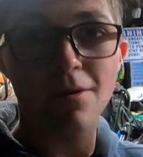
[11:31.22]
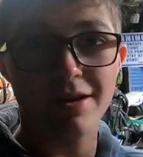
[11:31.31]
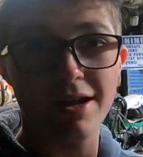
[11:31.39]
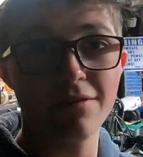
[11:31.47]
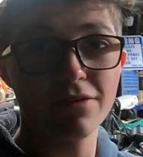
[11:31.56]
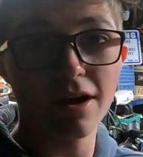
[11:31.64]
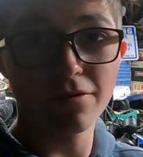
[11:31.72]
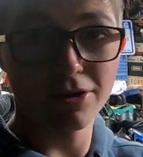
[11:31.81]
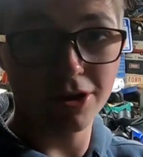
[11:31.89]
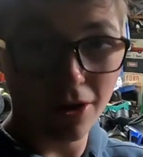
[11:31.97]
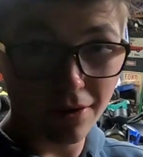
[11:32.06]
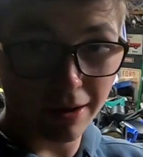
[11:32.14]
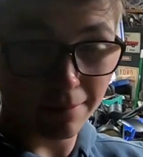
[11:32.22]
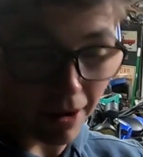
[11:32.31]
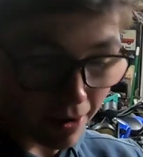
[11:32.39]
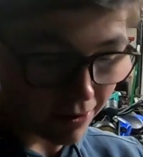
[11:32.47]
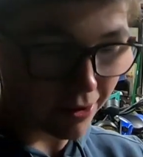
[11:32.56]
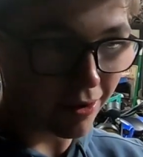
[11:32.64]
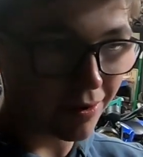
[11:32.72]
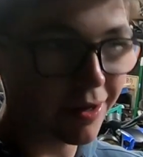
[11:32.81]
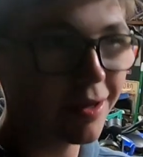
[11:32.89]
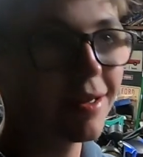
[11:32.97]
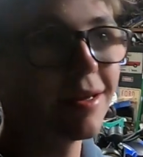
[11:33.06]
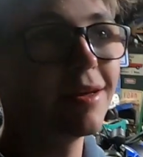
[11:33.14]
wanted to have covered coating powder coat it.